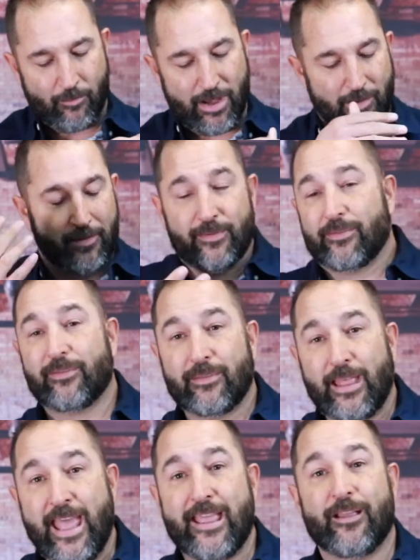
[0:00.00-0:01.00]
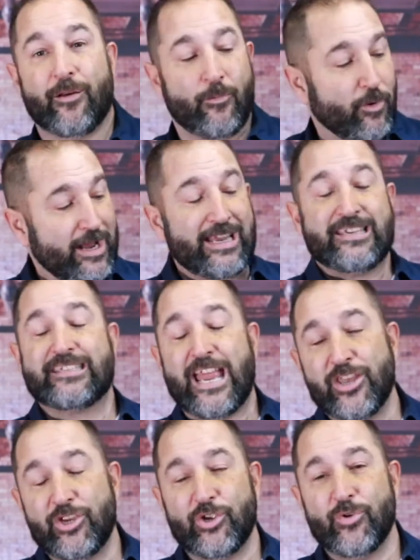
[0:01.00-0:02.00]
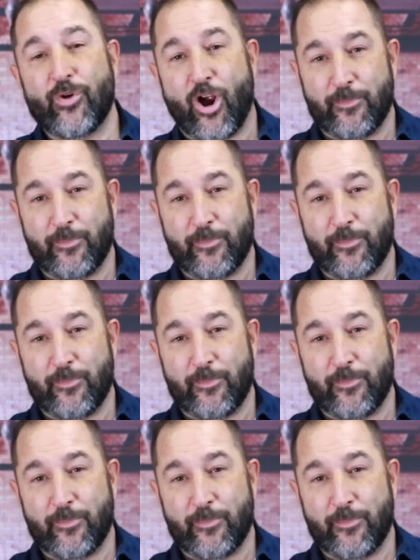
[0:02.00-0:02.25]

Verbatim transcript: Well, hey, we're gonna send you